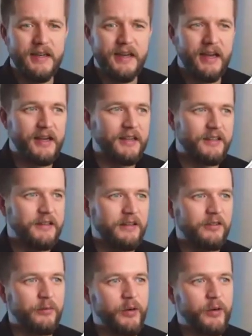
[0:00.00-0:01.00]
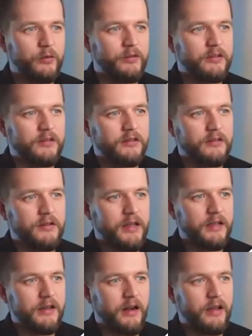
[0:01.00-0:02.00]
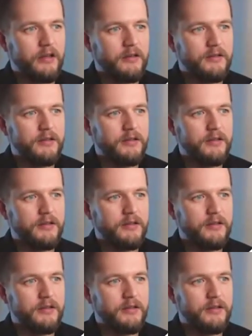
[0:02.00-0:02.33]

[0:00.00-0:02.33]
And that's about AI